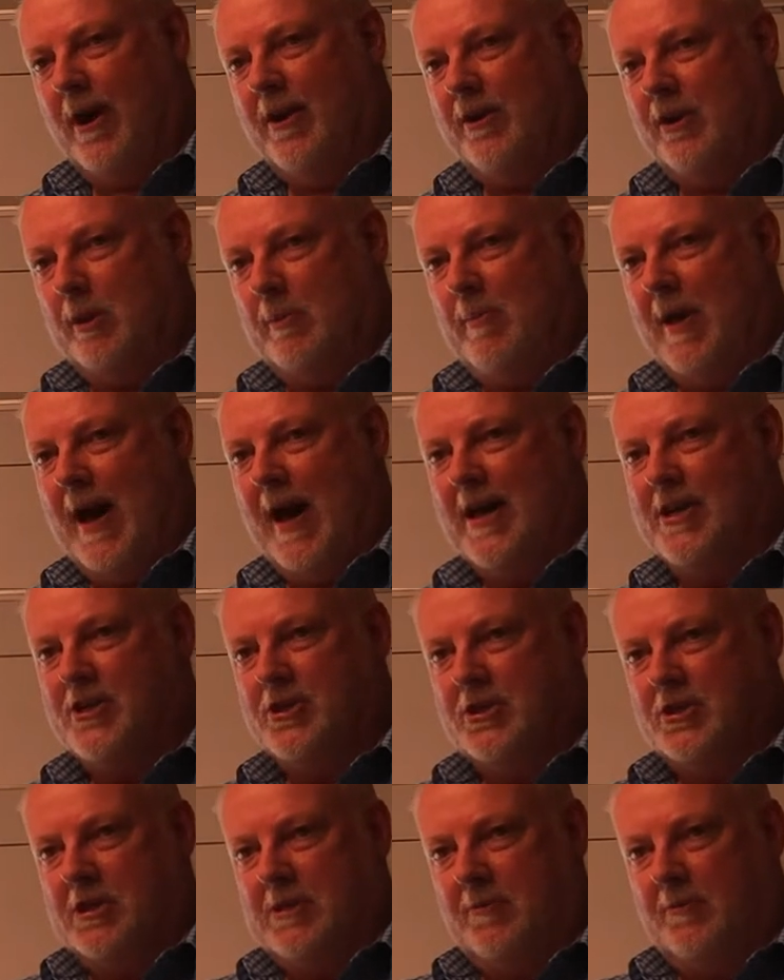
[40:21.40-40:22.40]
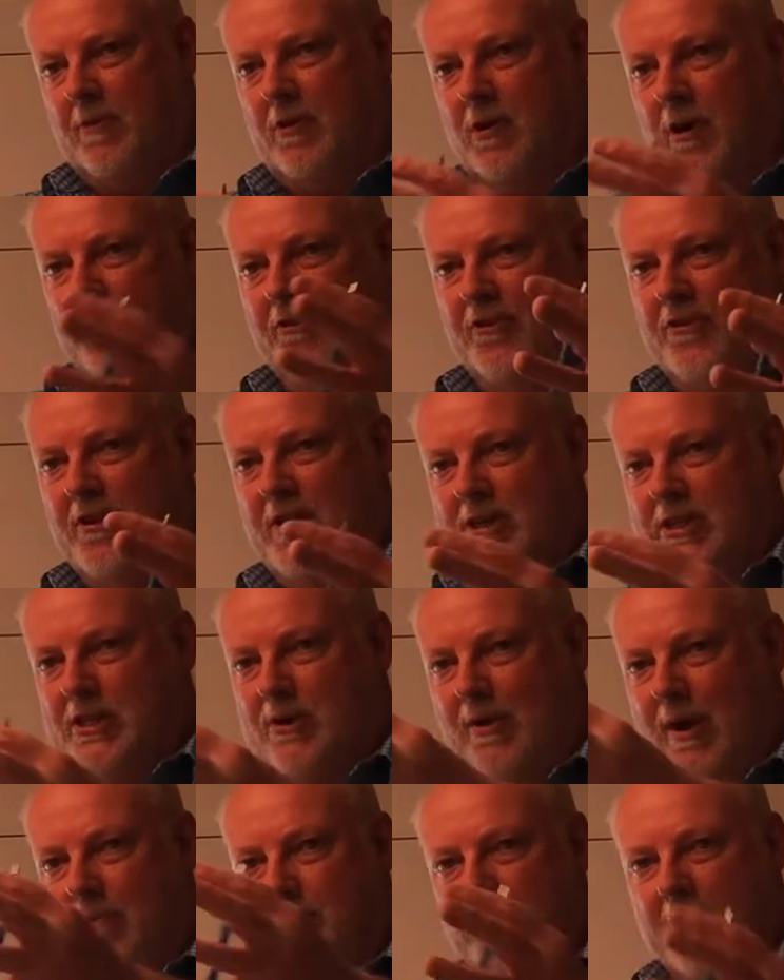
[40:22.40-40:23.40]
under the margins of the continents
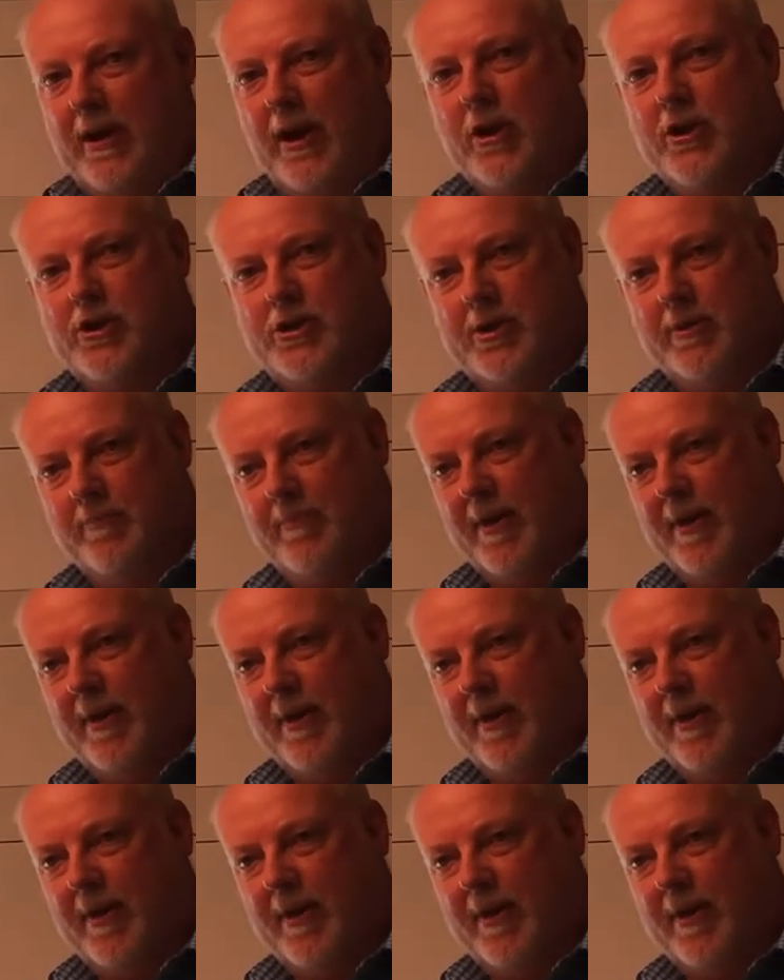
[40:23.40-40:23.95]
around big ocean